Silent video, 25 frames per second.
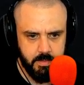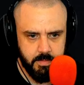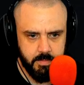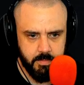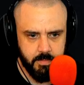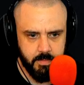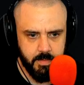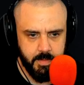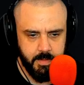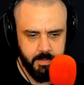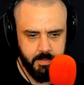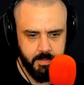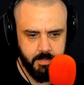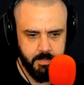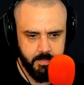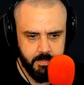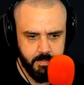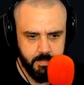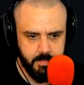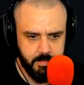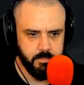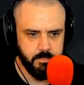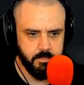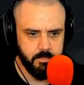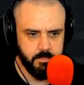Okay.
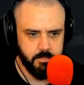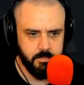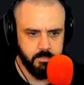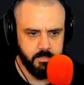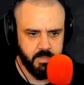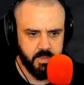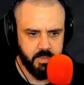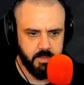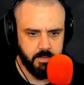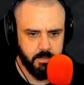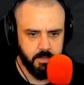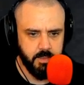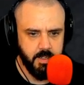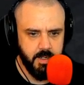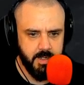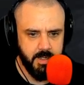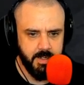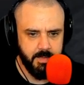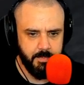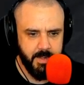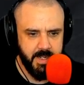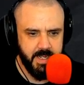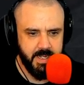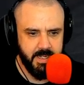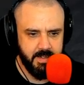God,
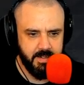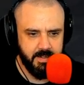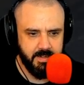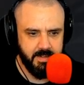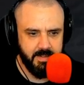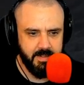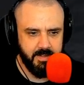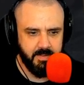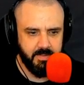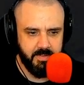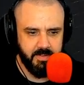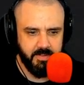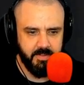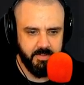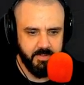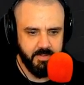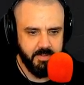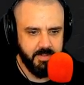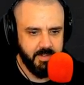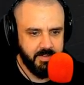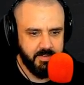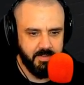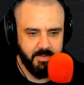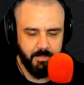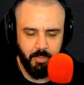man, this is
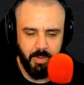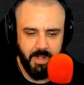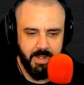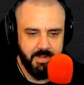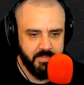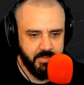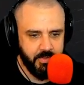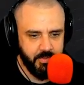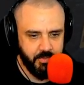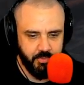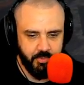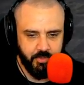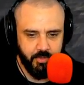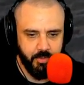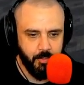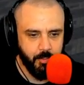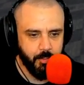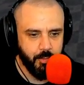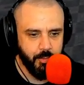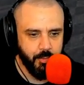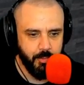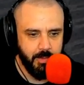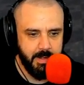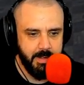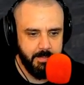this place is so
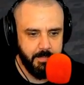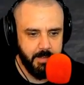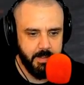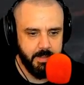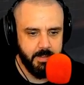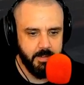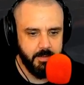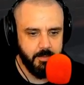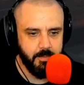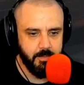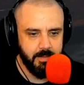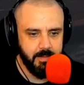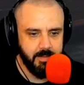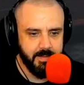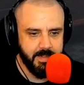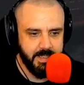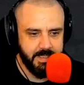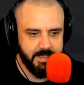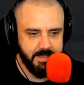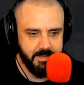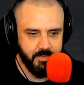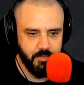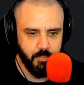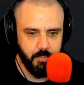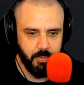creepy, dude. Look at
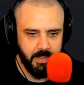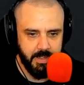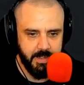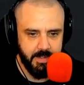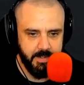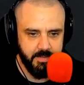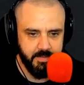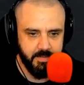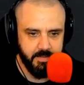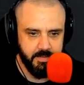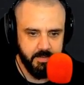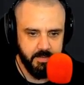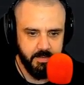this place.